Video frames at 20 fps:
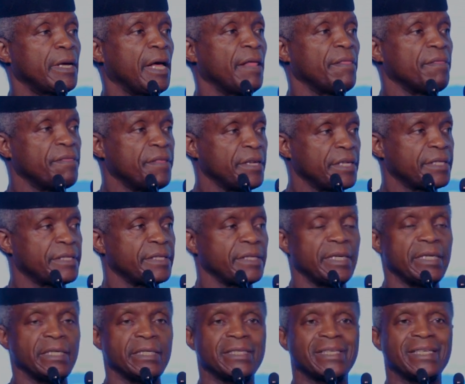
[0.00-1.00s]
And this
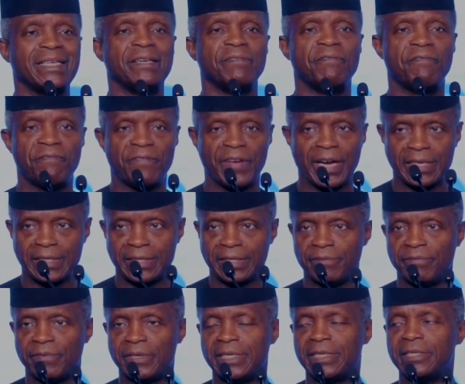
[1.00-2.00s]
is
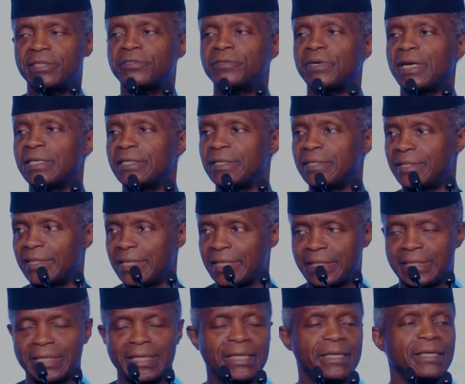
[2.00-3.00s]
effectively
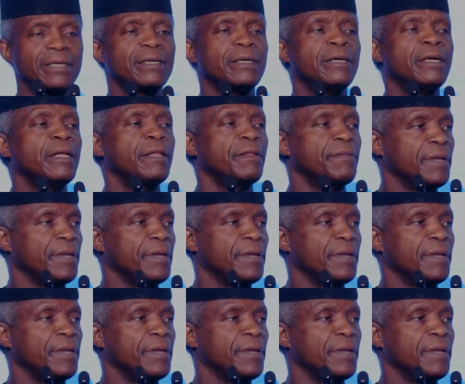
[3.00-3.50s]
transiting